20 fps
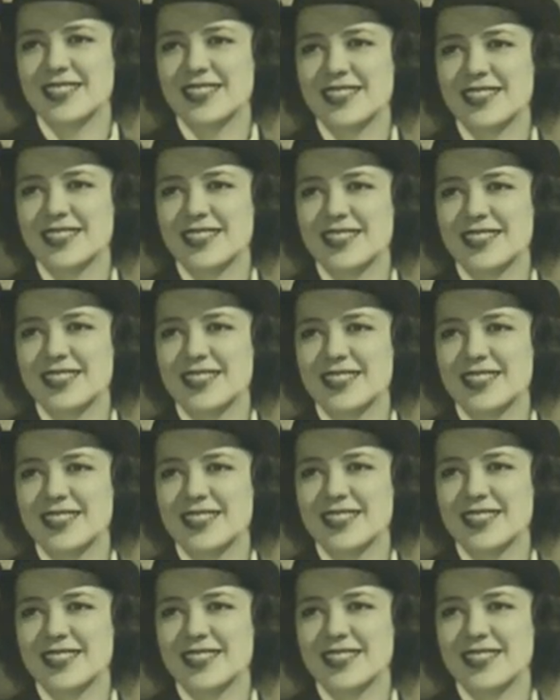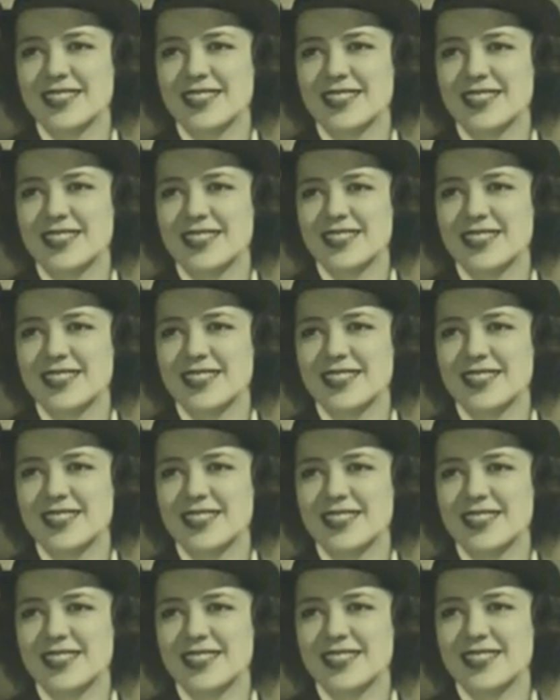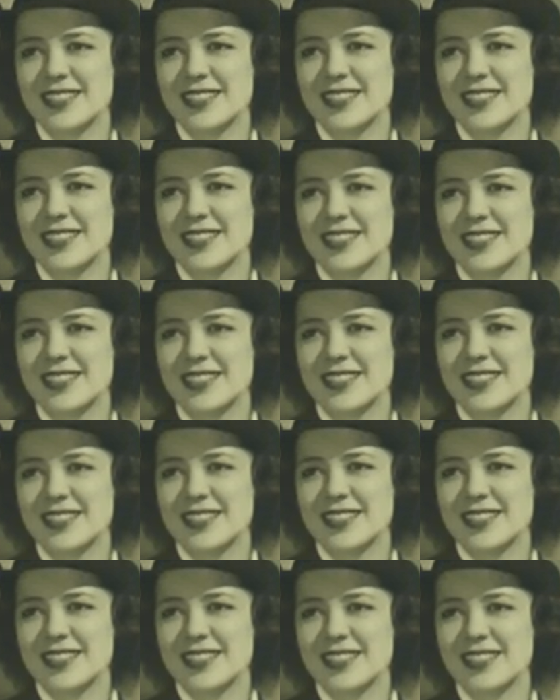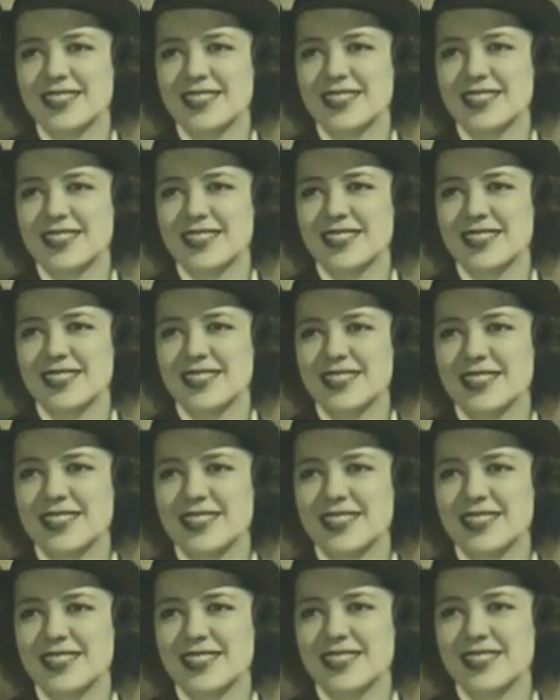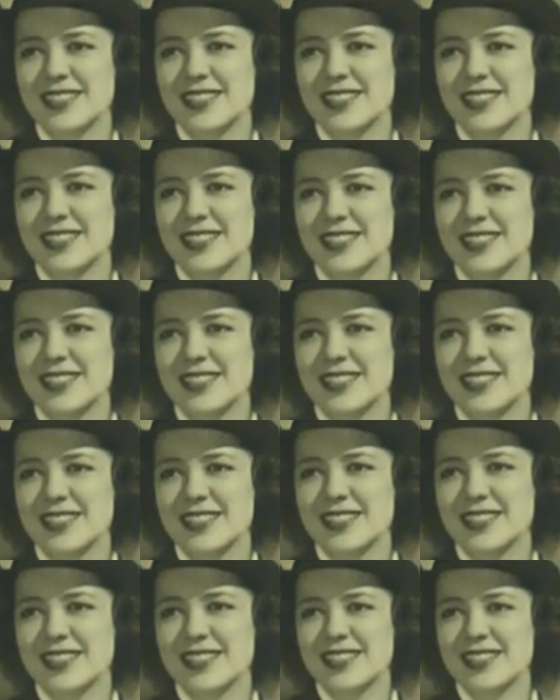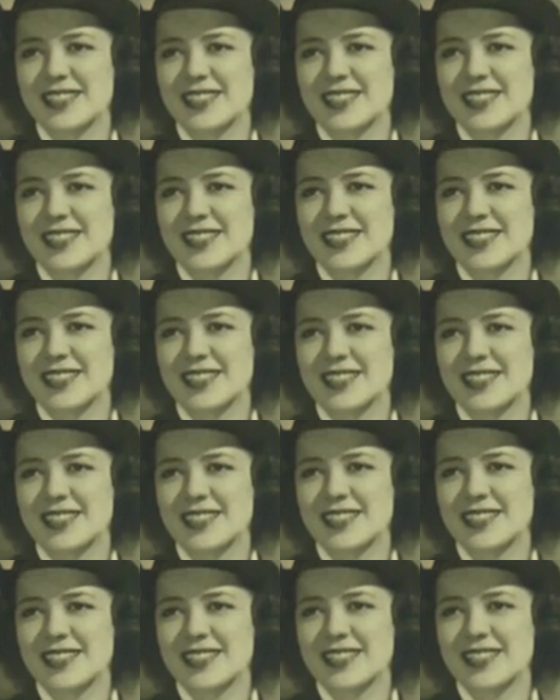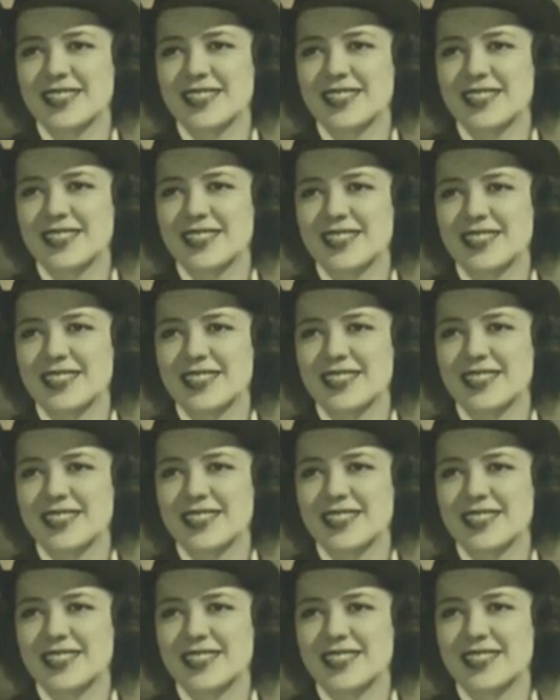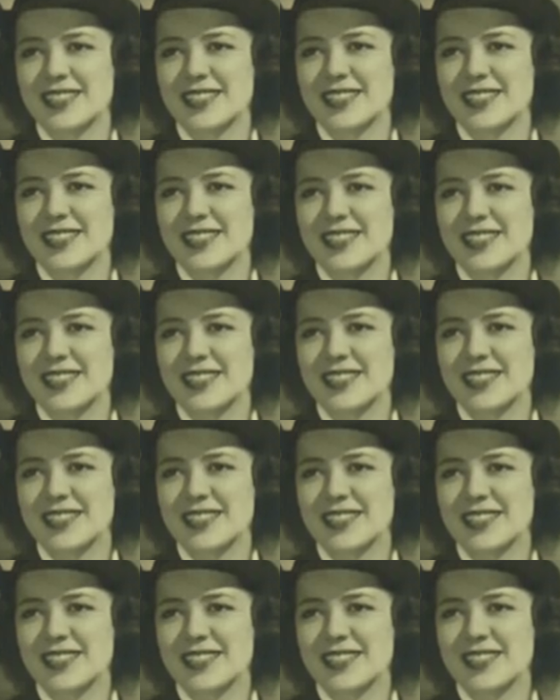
The person shown says nothing.